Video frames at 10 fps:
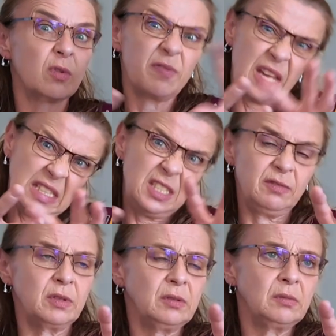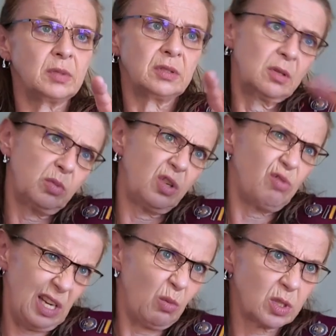fat even, but
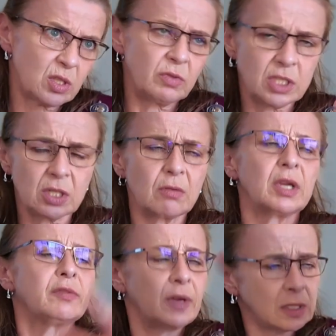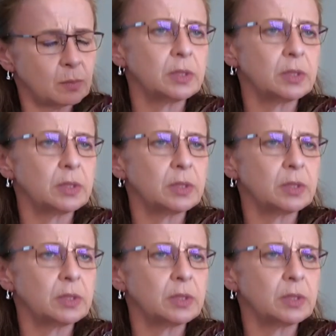nobody really wants to regenerate fat,